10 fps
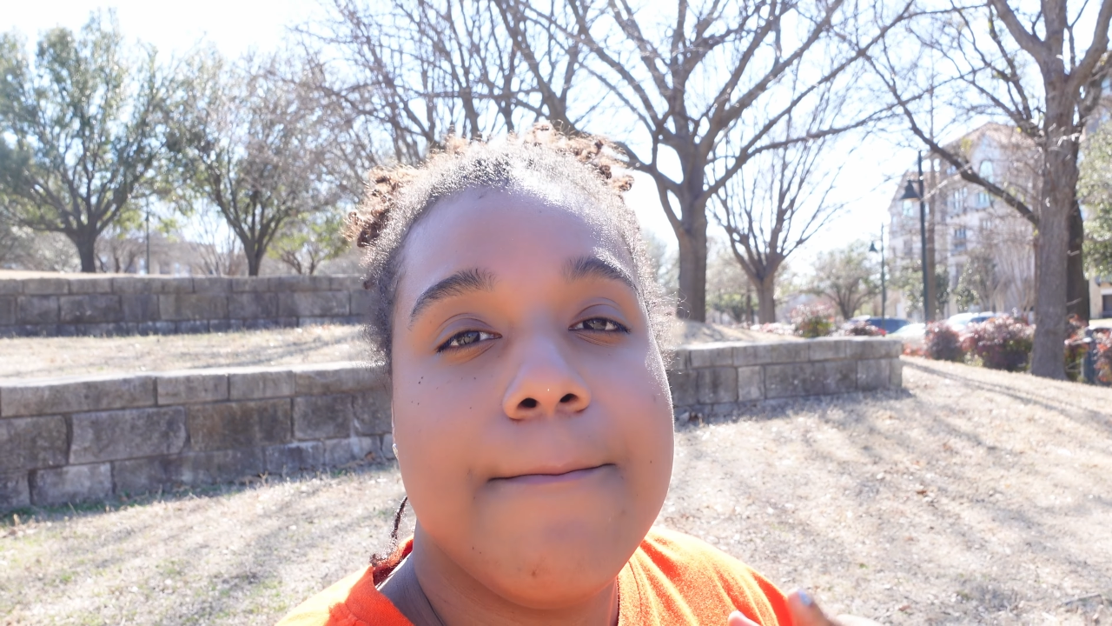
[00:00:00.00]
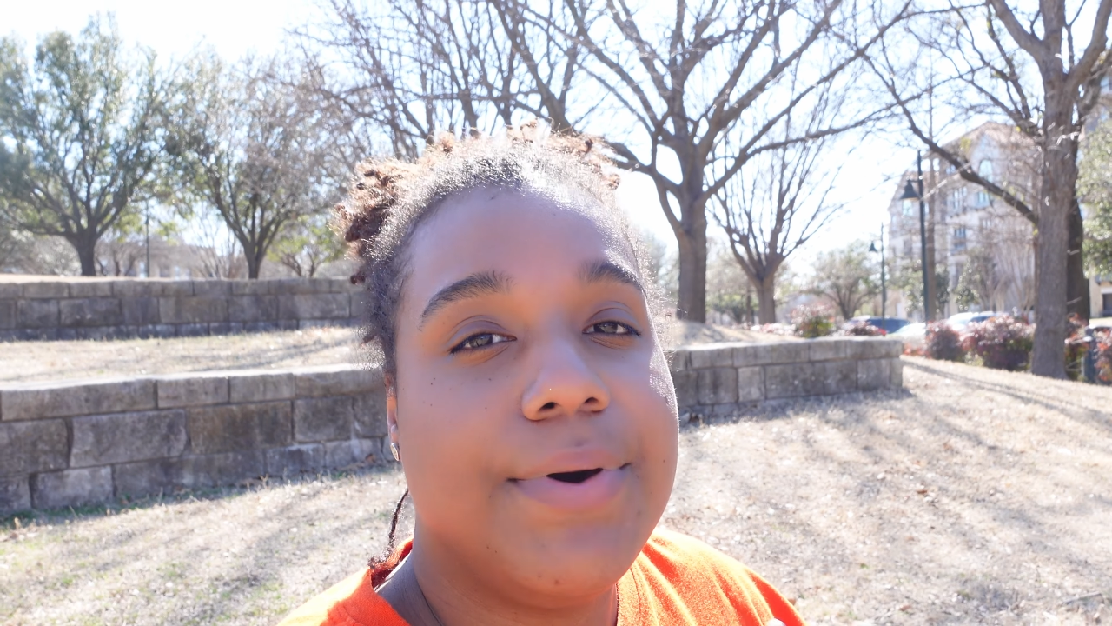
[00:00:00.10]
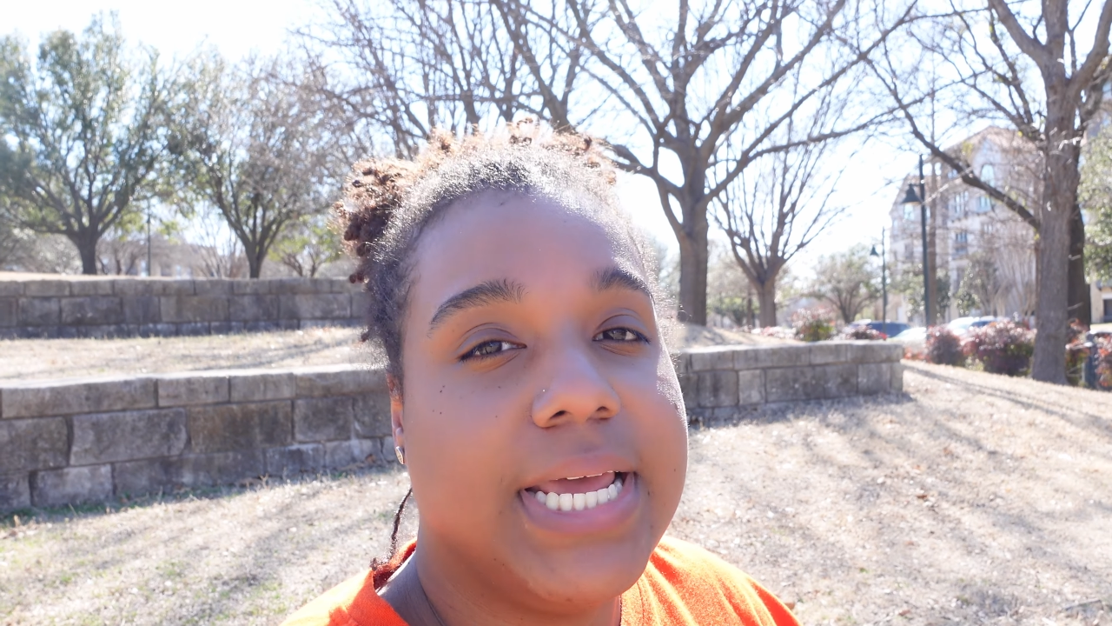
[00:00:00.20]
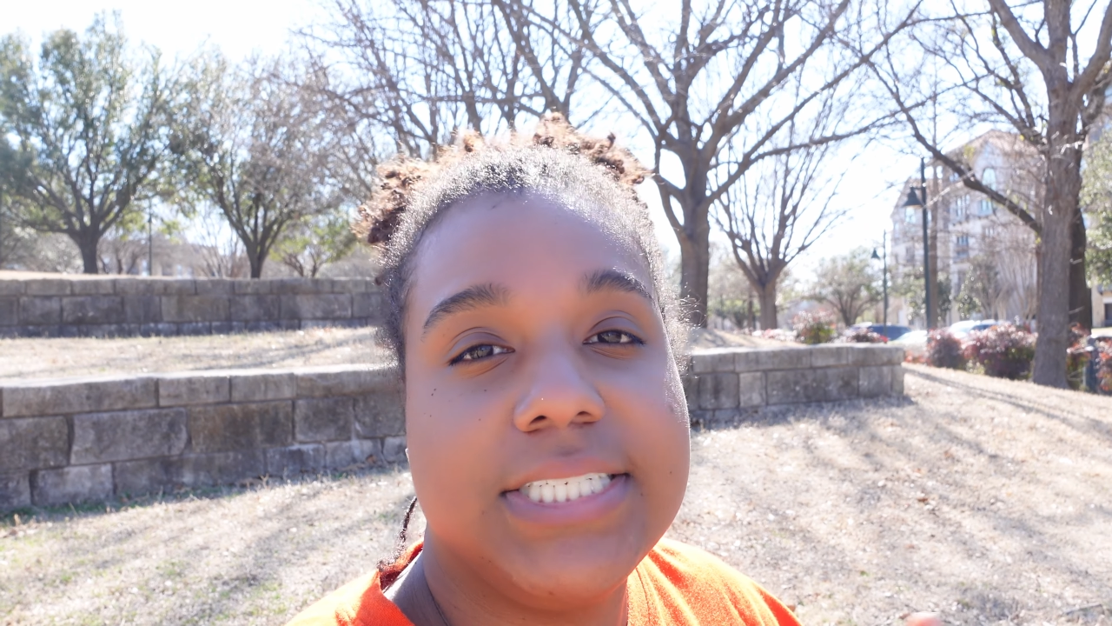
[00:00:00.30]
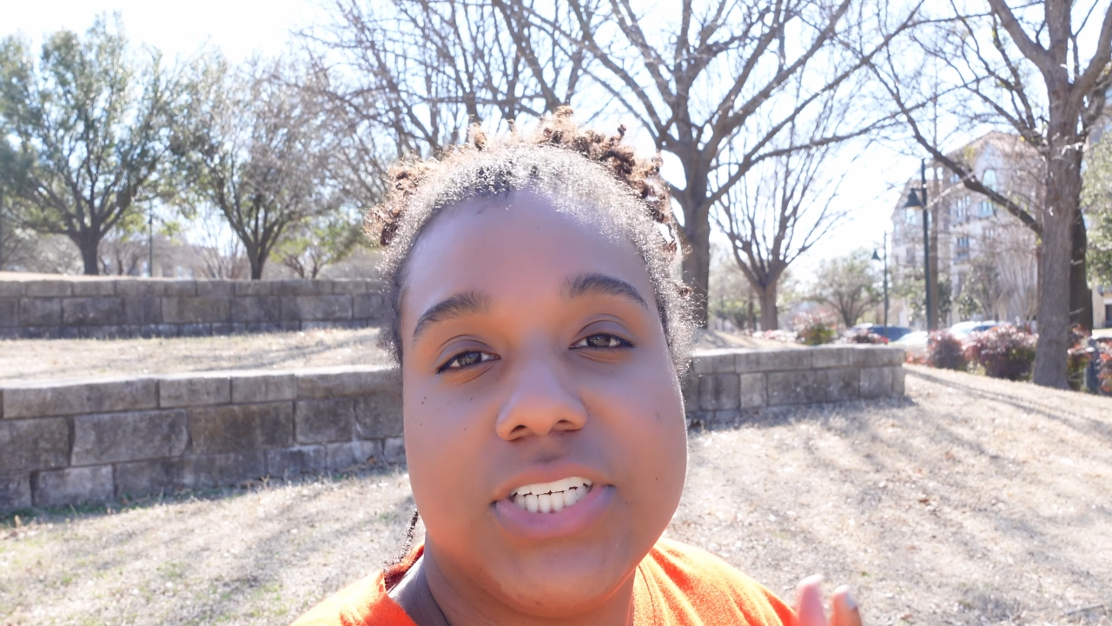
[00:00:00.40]

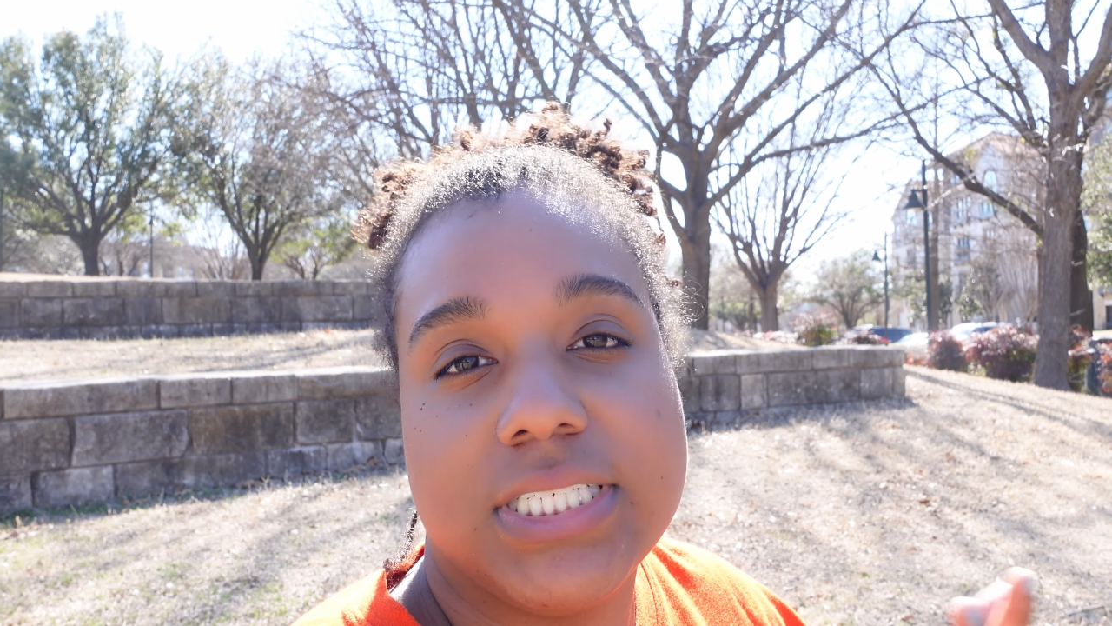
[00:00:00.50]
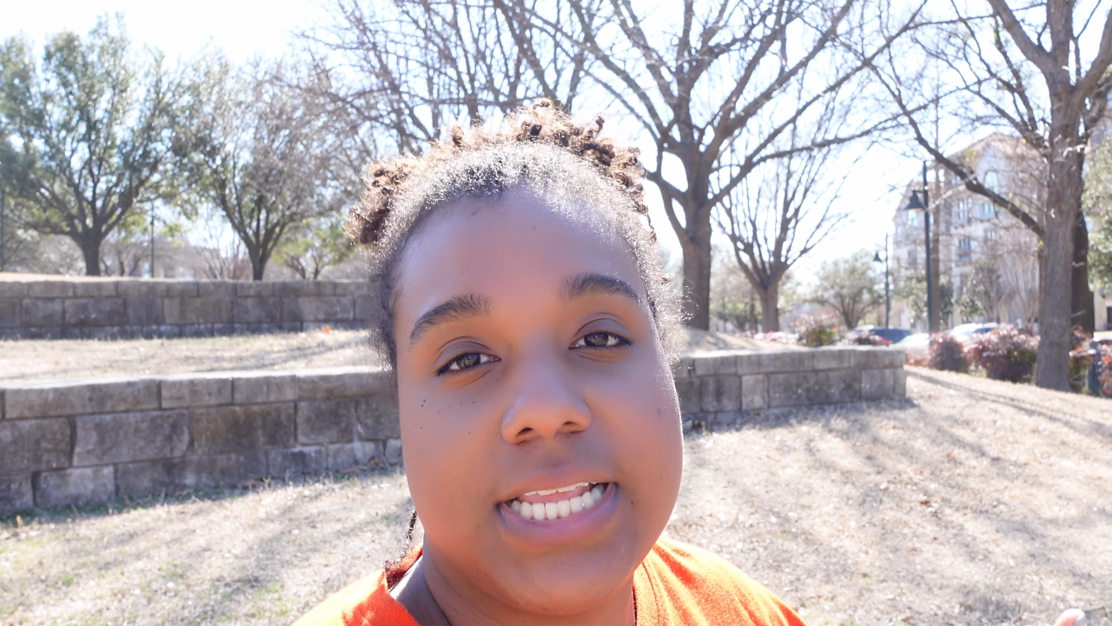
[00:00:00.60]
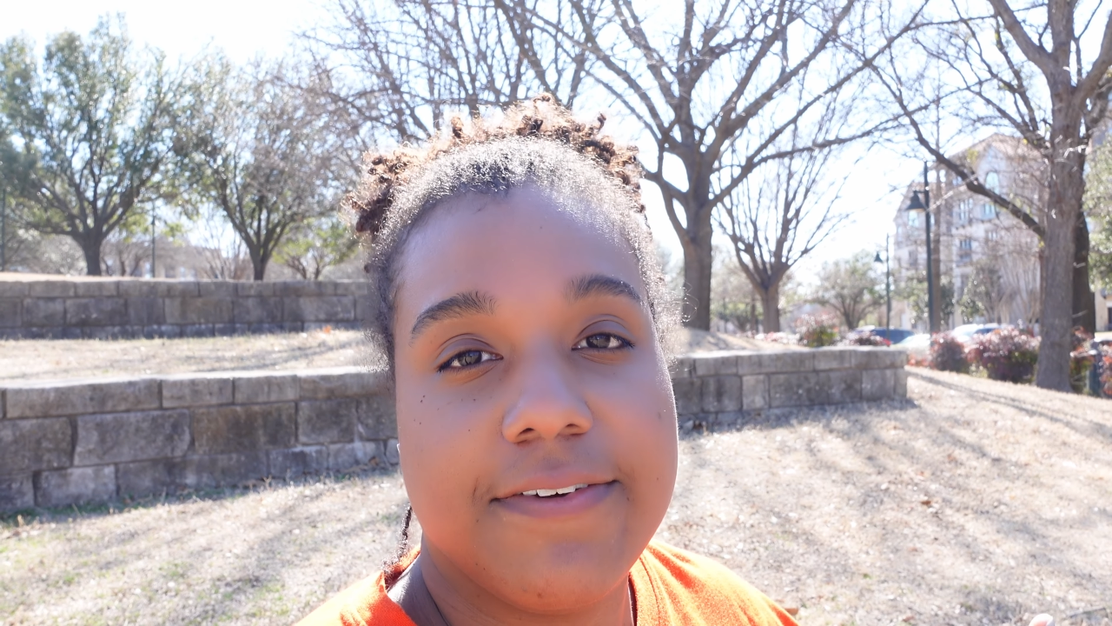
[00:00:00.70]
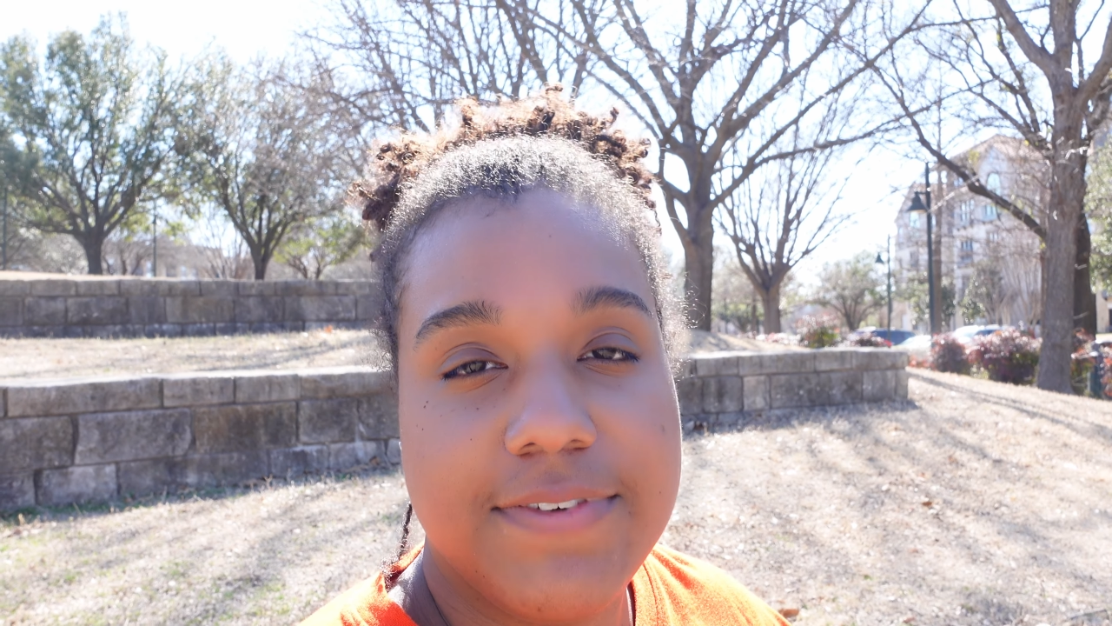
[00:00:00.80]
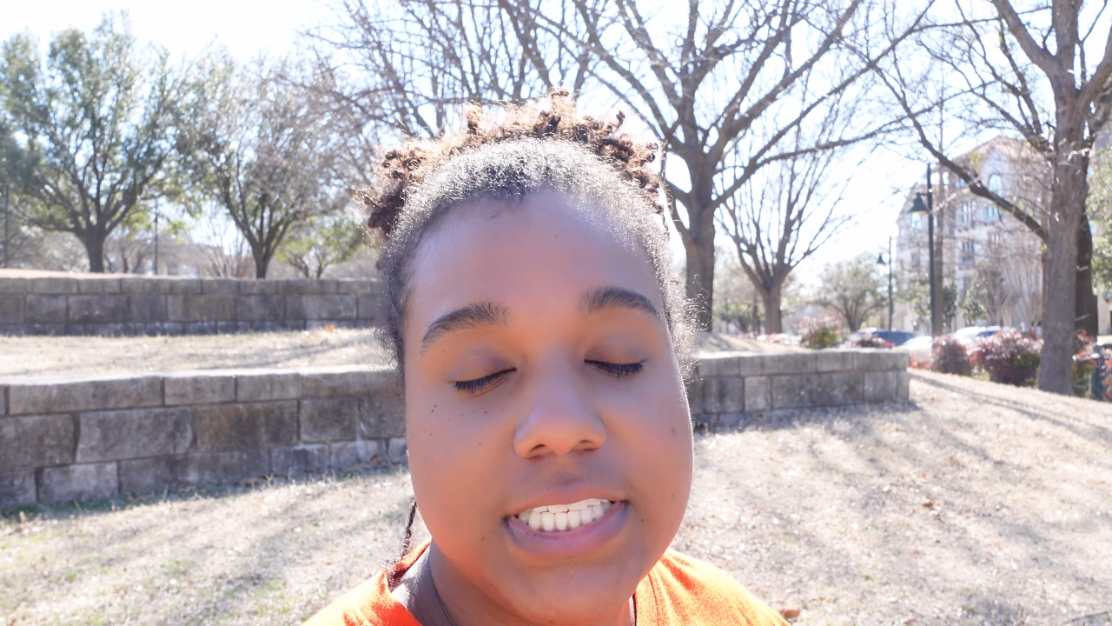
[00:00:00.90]
but that's just
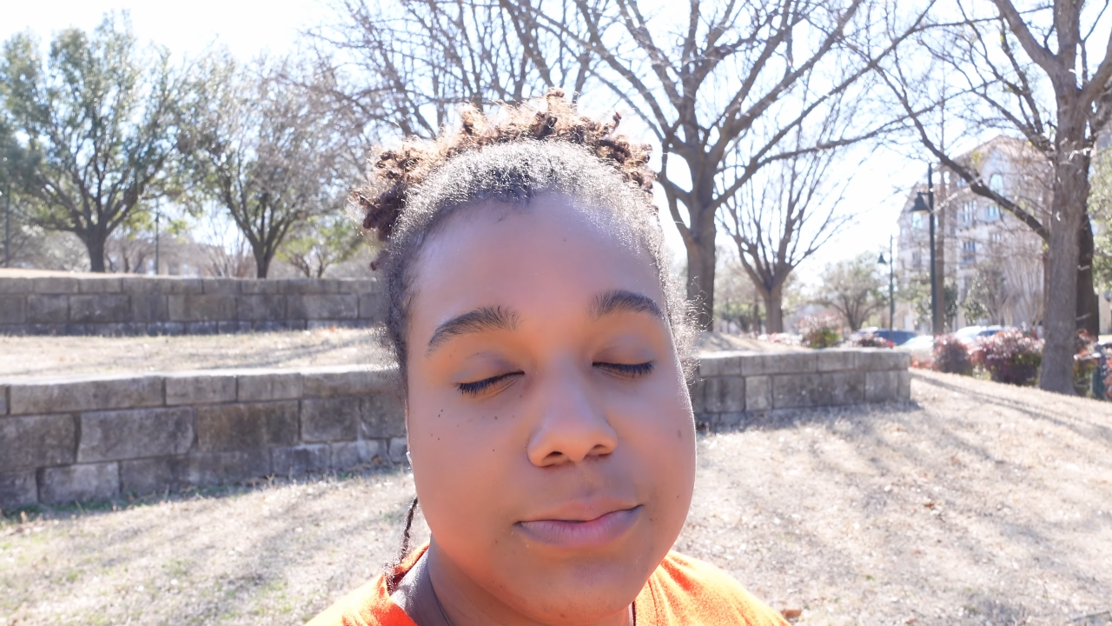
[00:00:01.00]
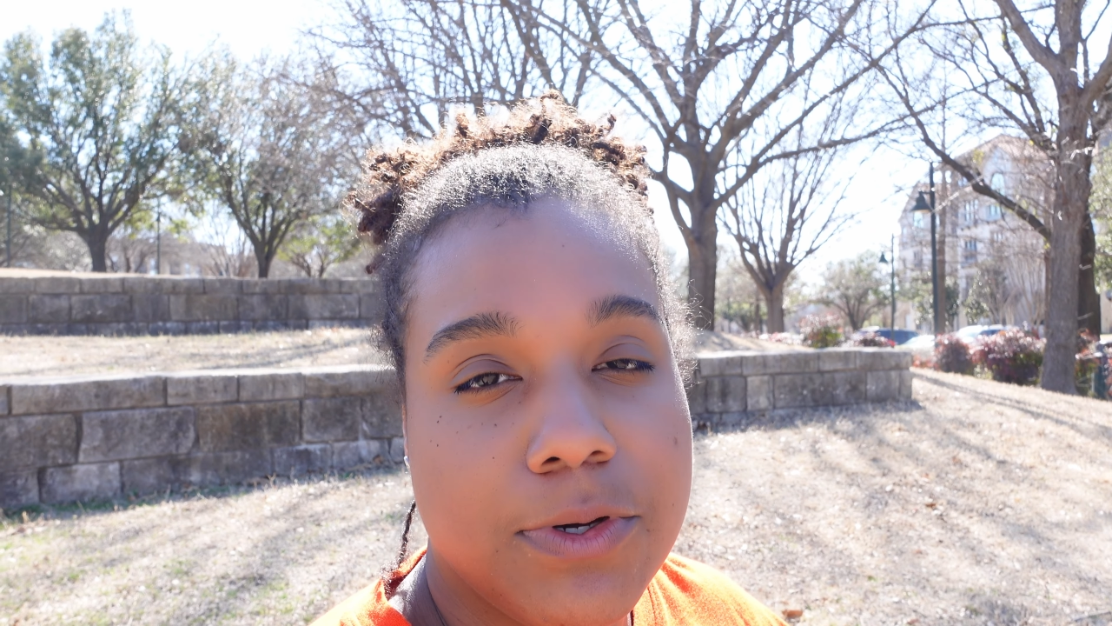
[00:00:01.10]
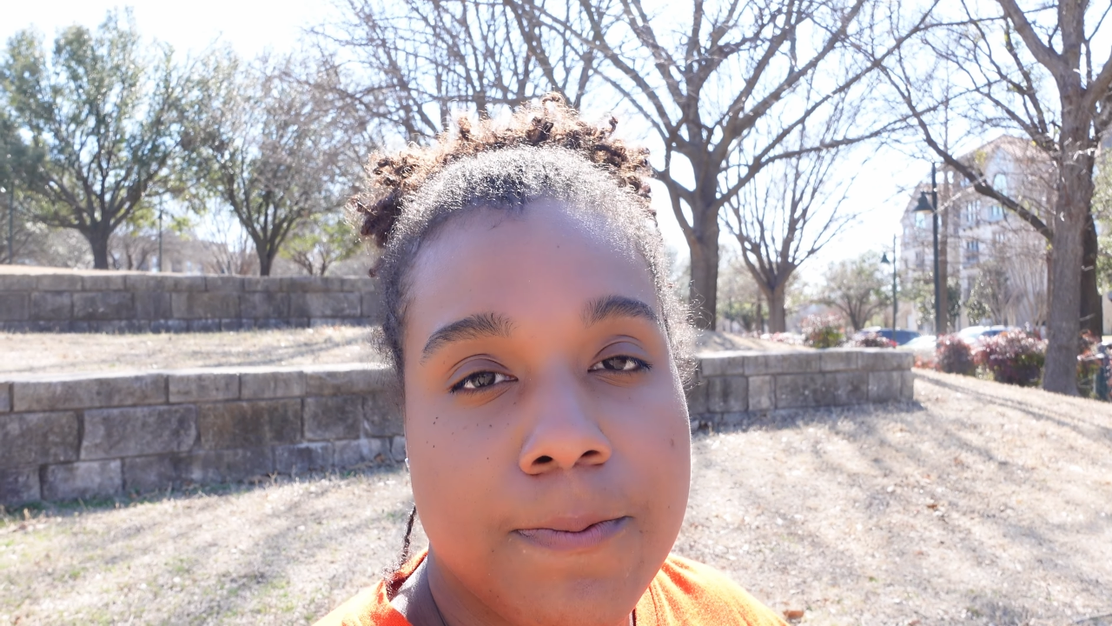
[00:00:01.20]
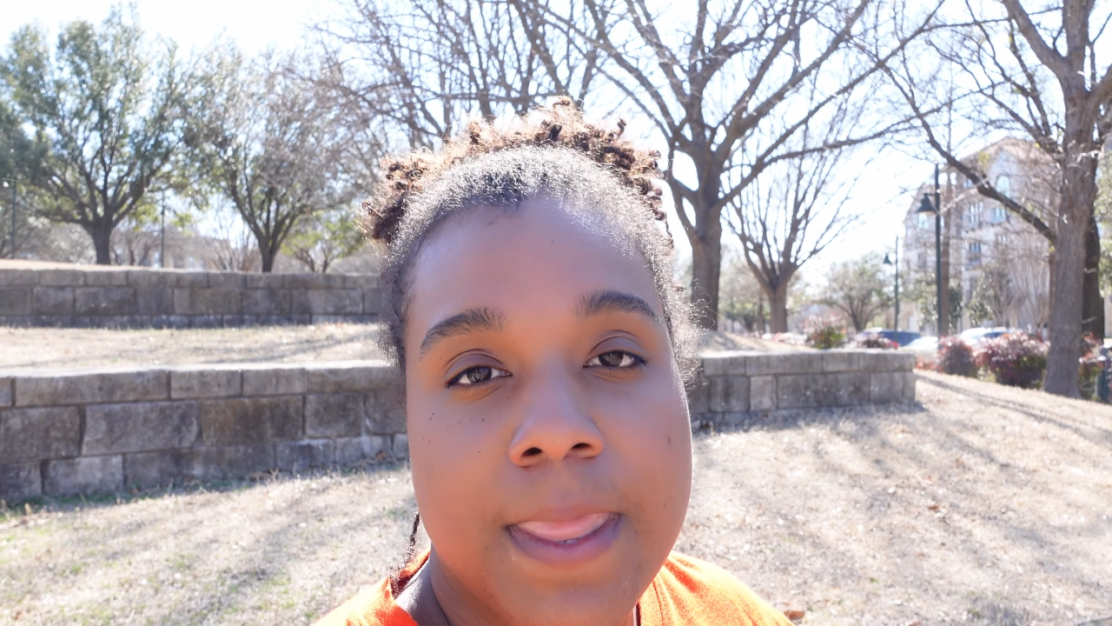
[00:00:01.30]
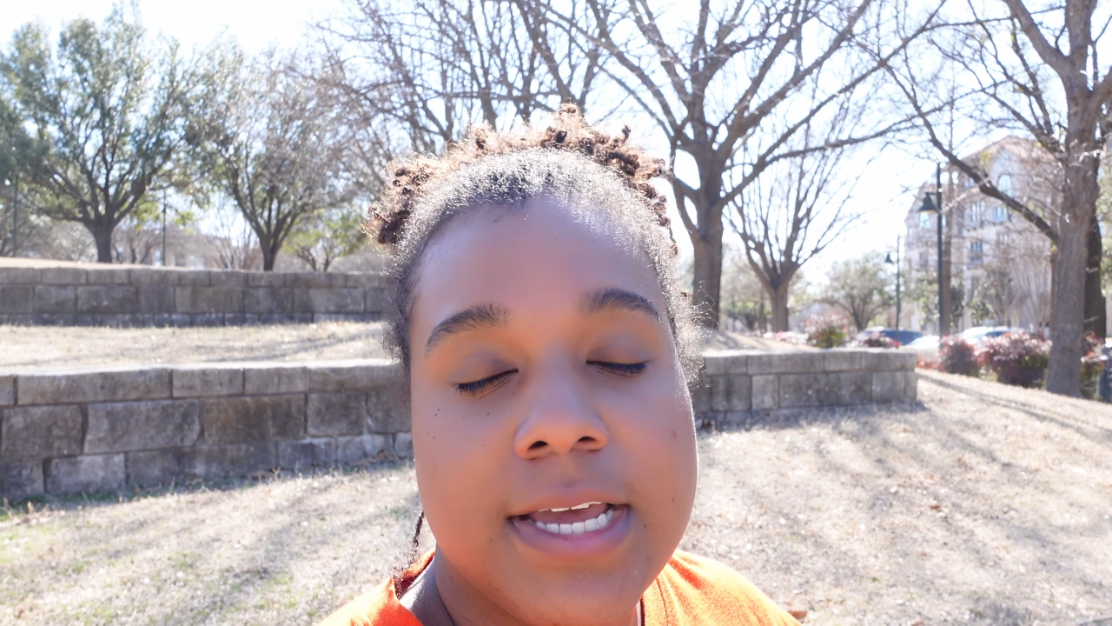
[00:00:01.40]
not feasible.